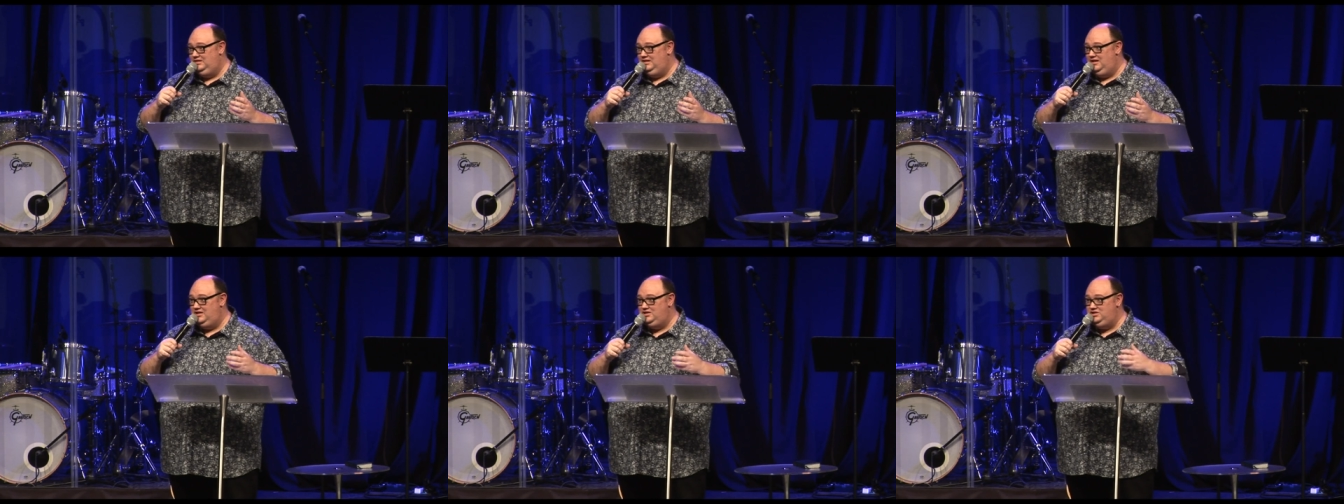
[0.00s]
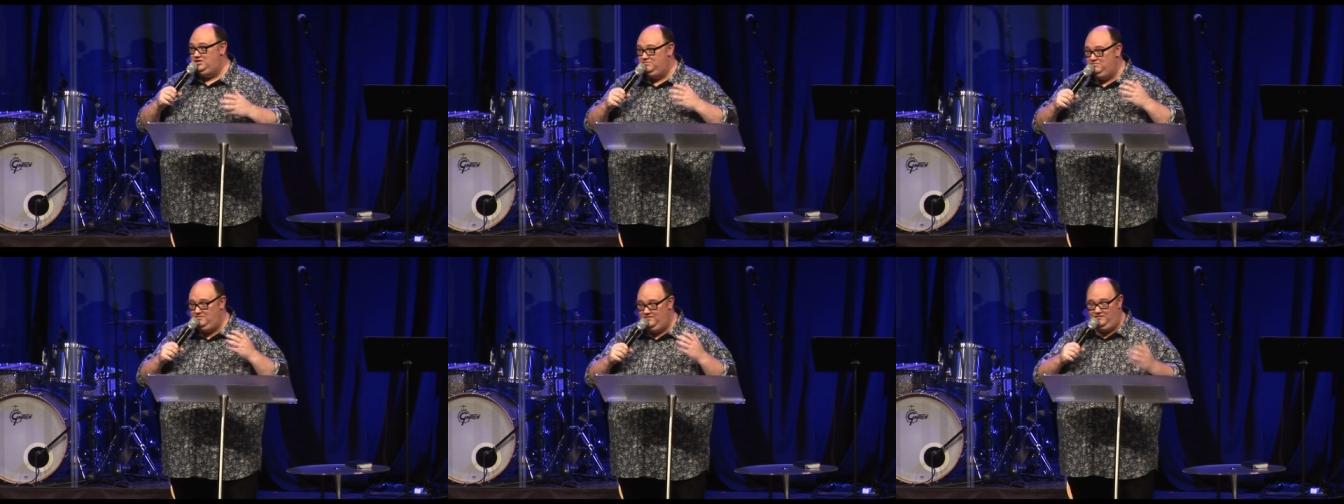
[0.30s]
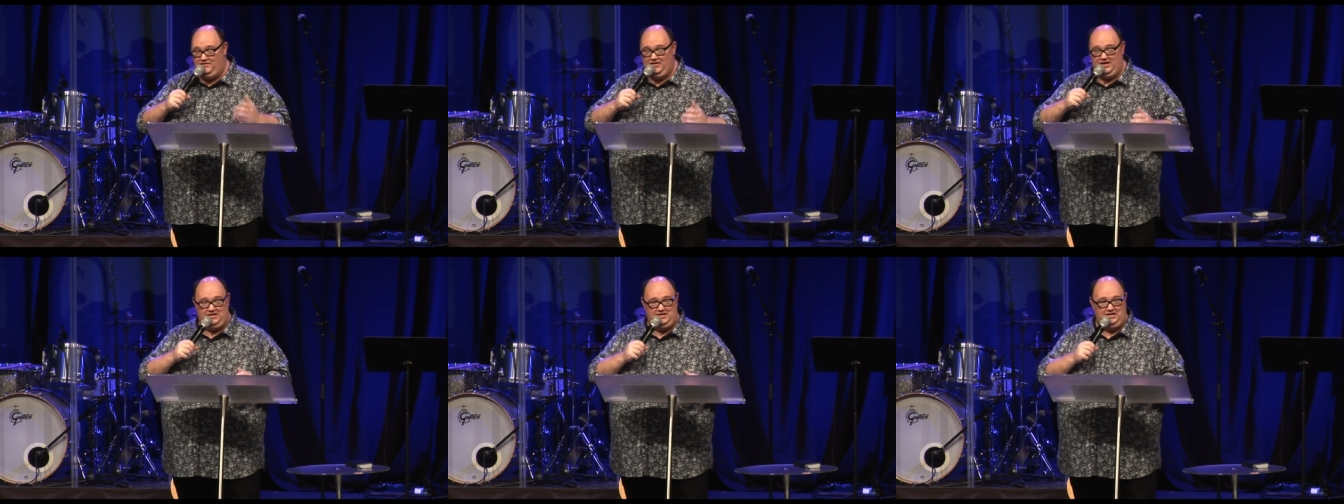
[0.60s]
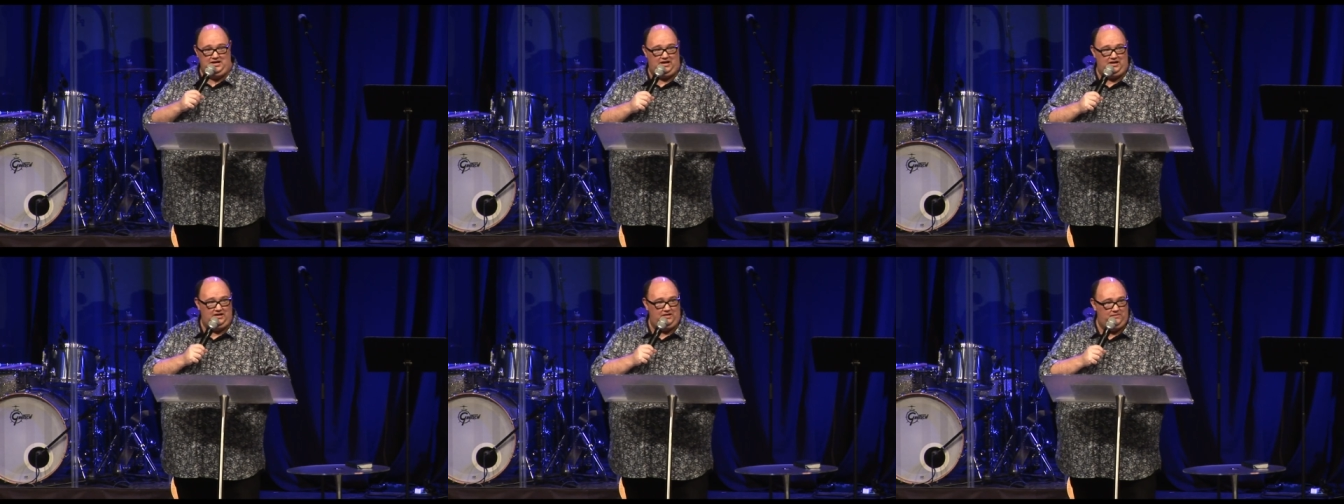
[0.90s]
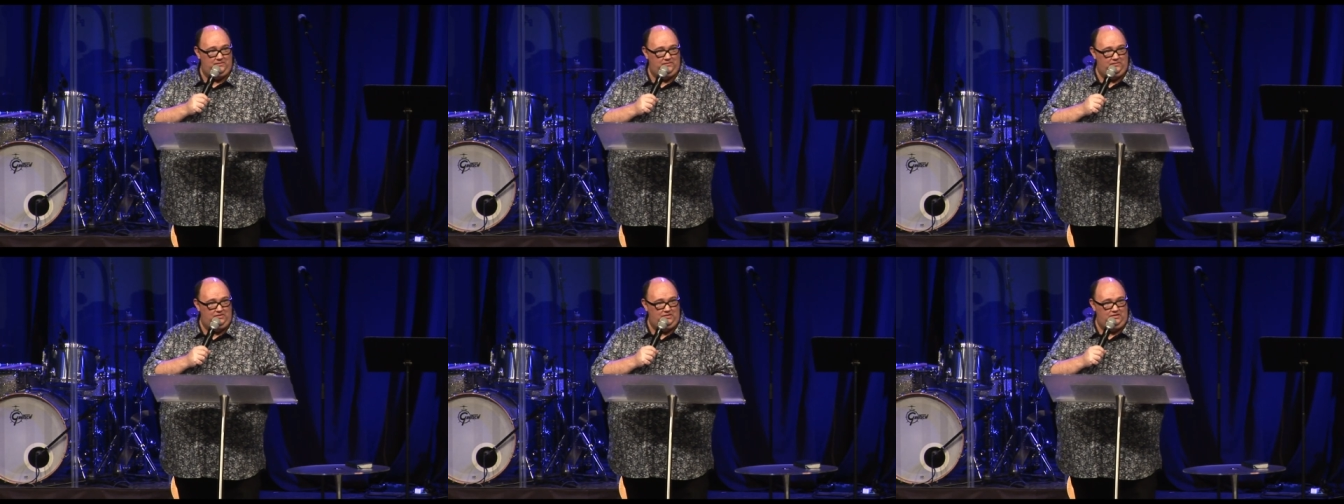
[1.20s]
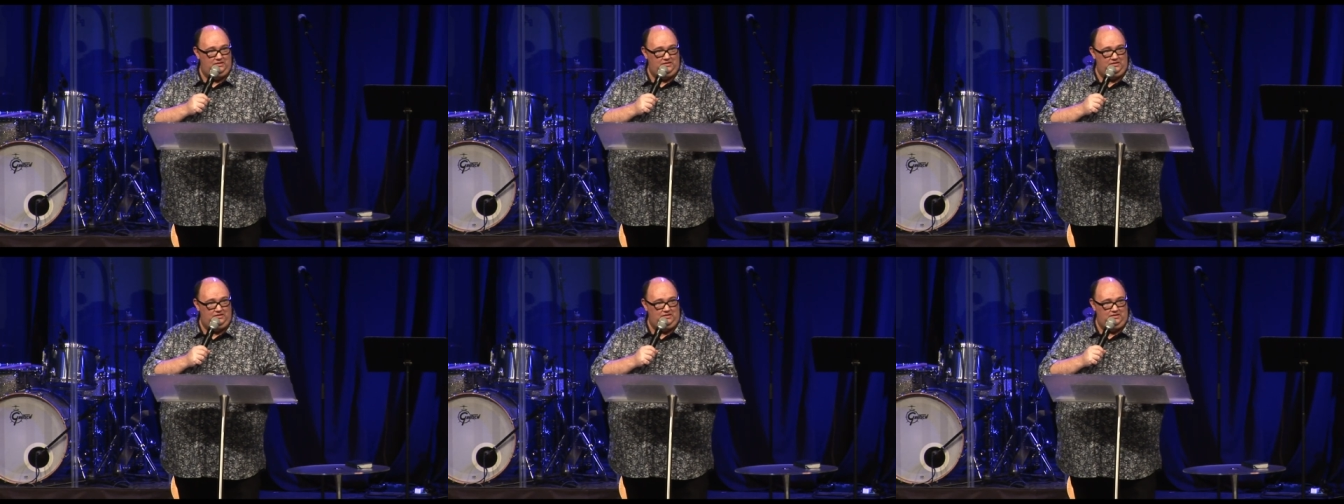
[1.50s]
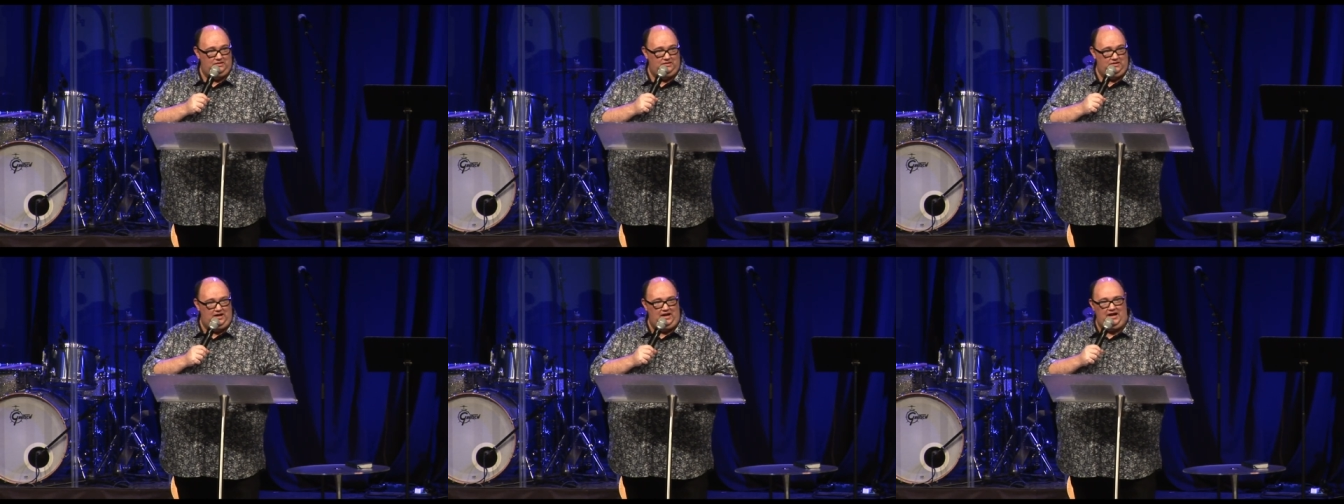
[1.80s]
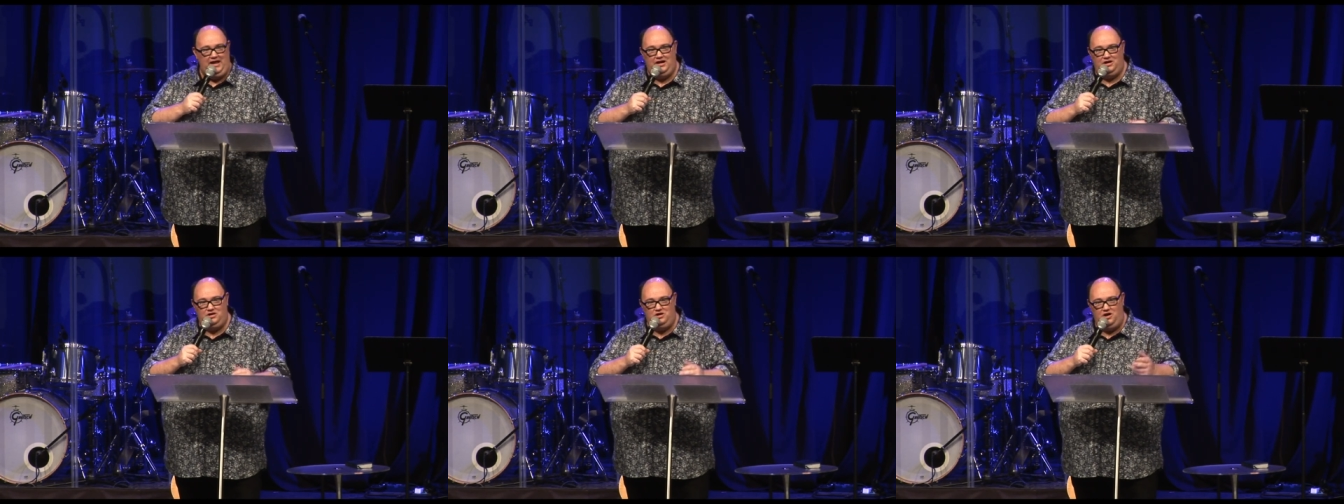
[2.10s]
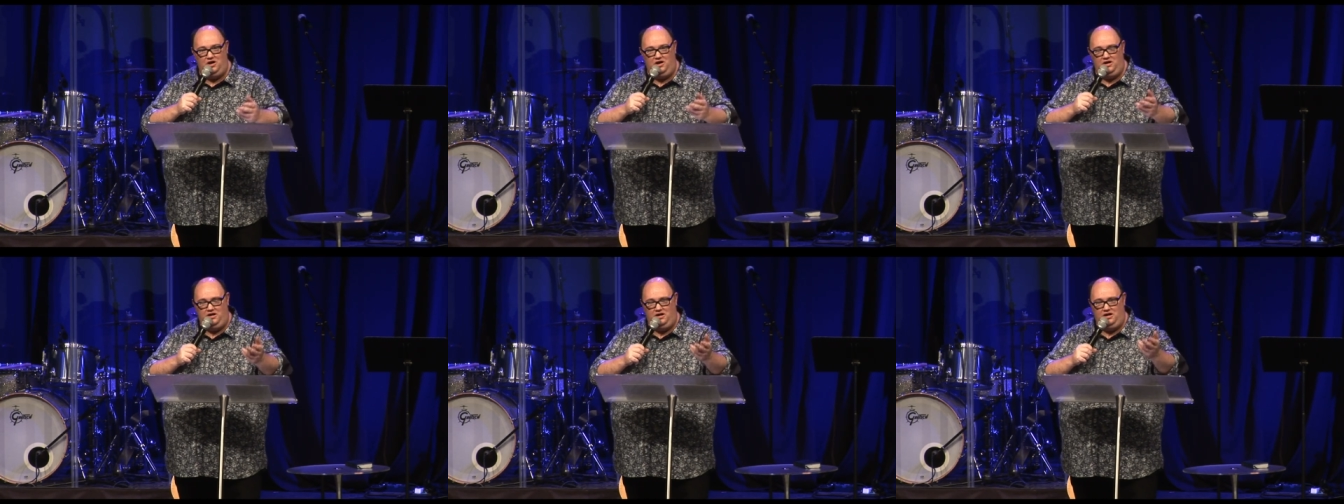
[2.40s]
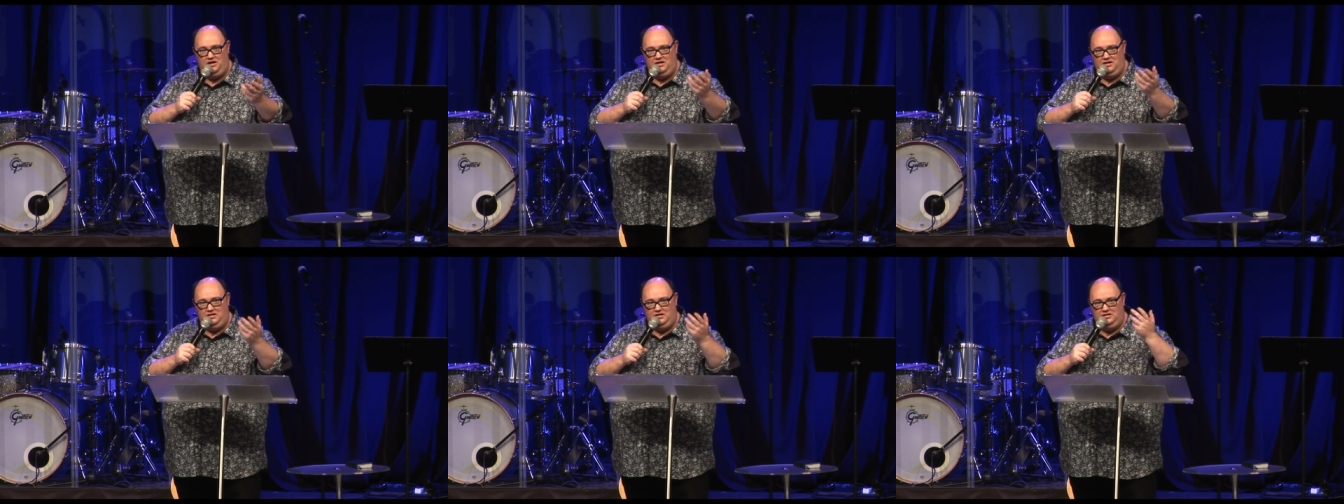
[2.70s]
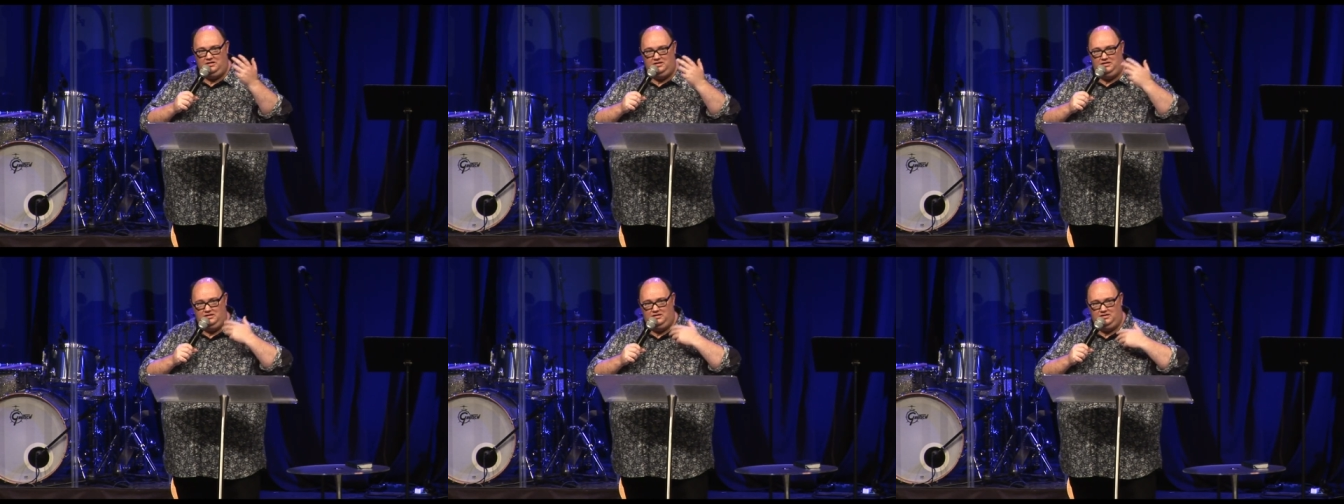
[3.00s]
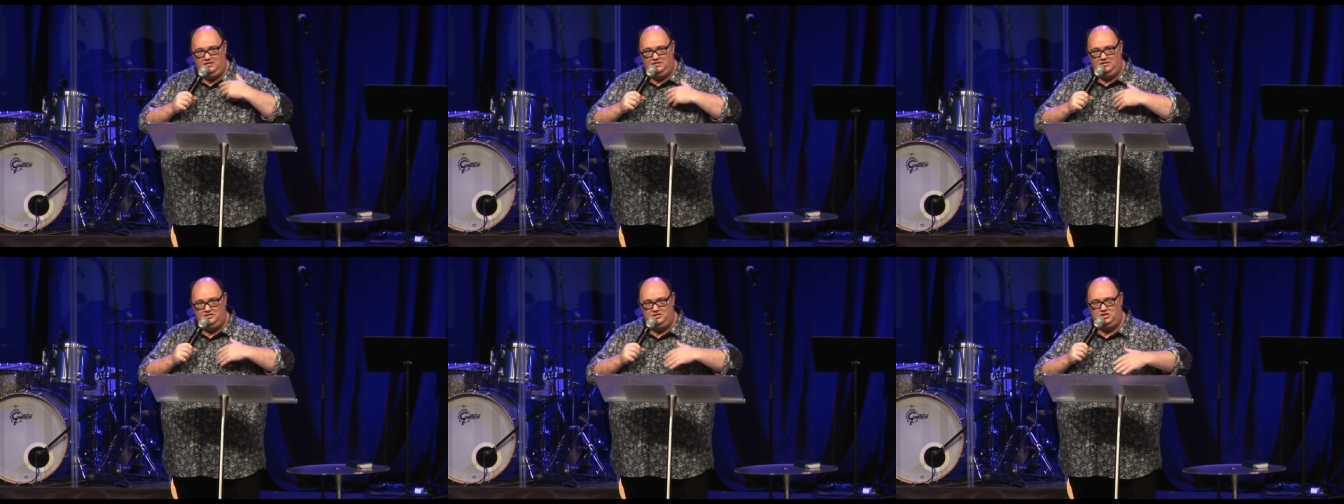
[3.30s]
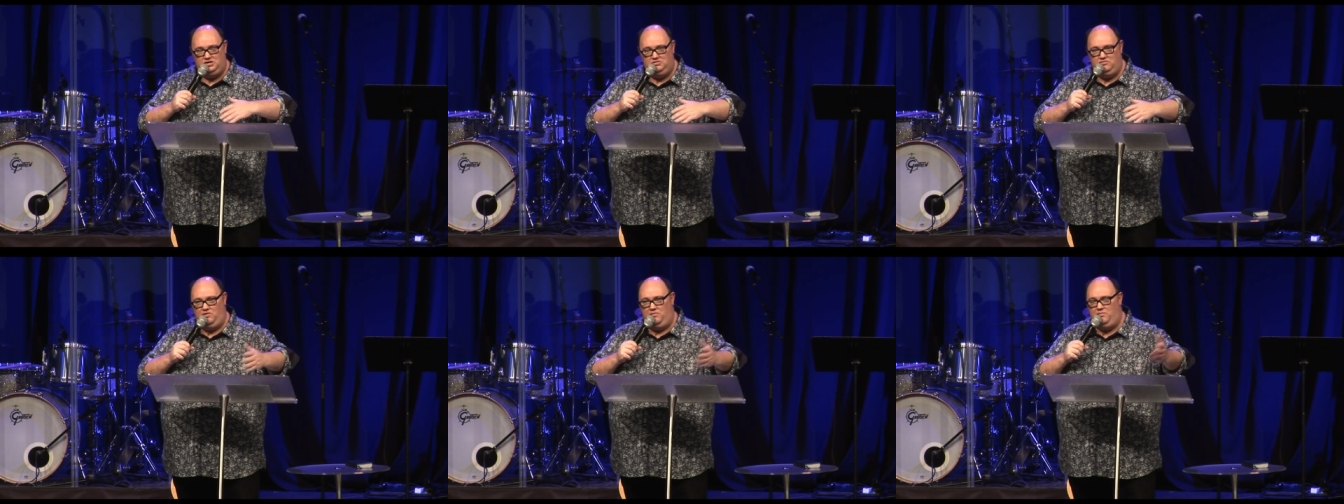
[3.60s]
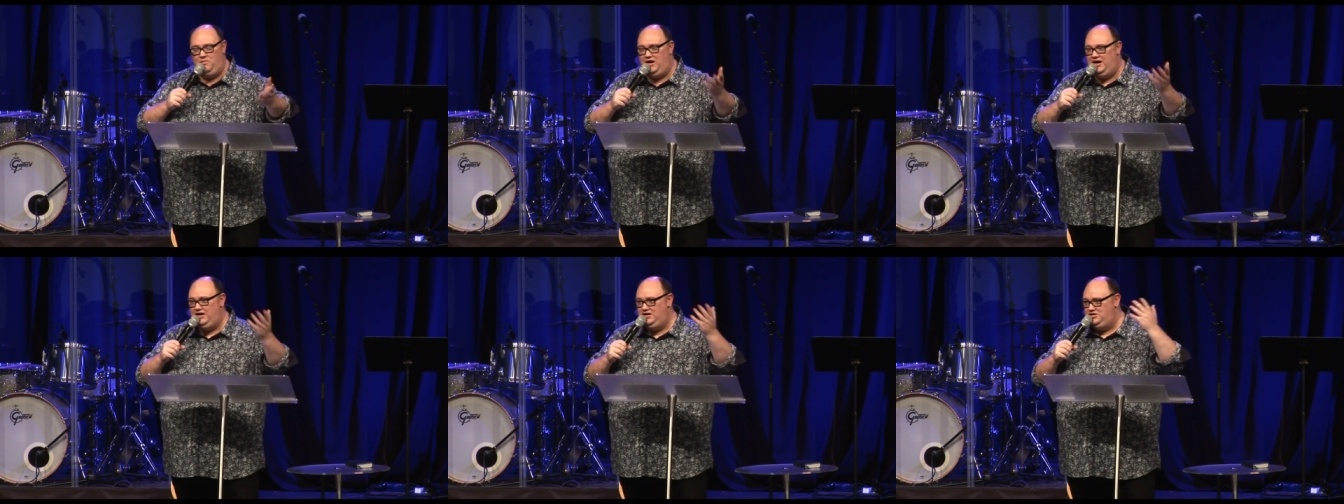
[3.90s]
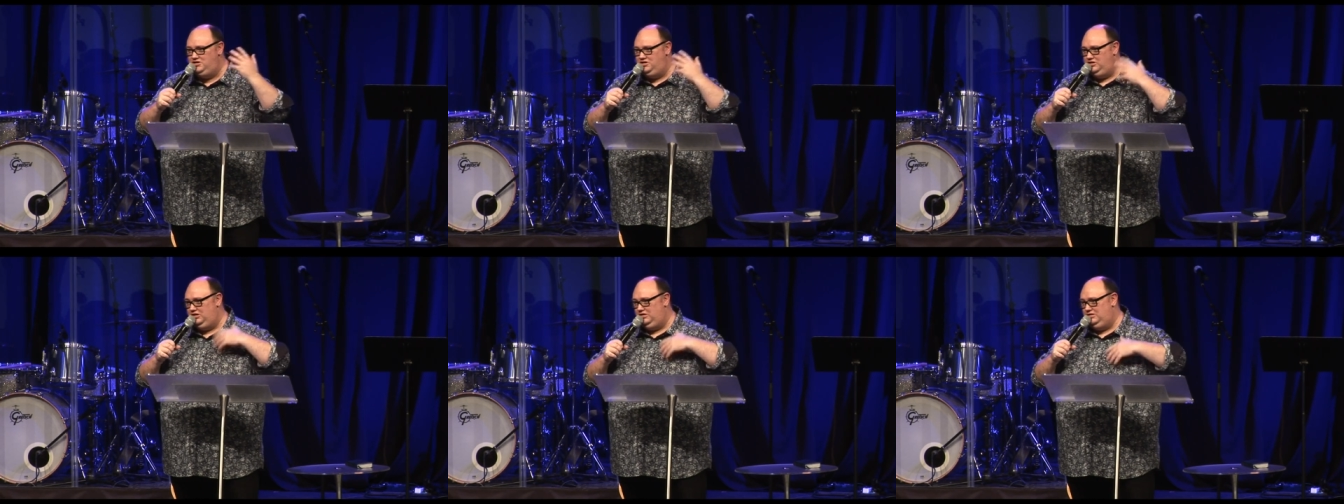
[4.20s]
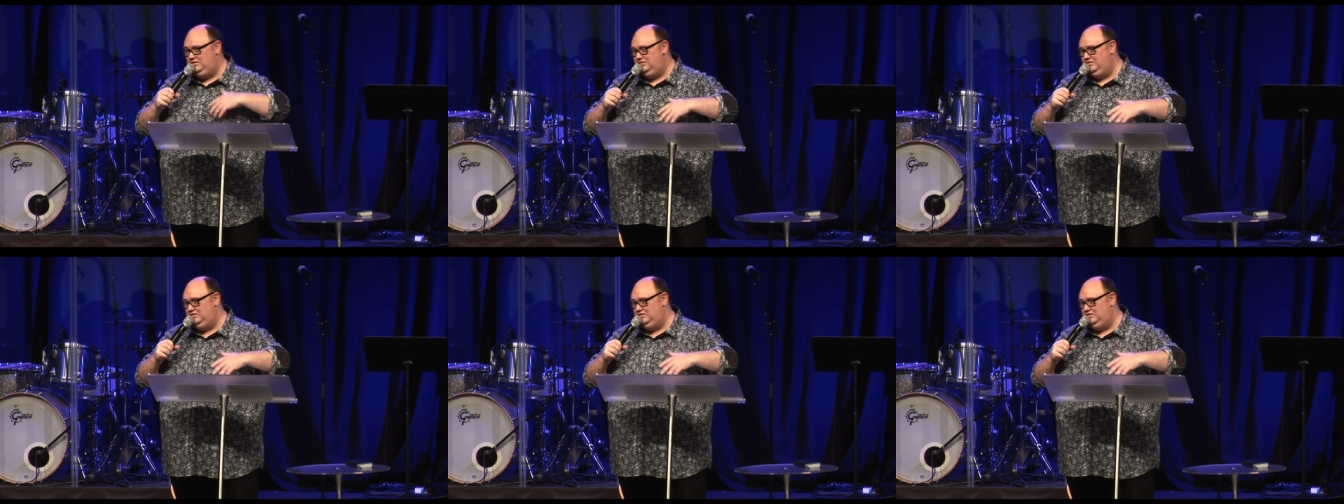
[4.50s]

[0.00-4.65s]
as you're reflecting, allow God to remind you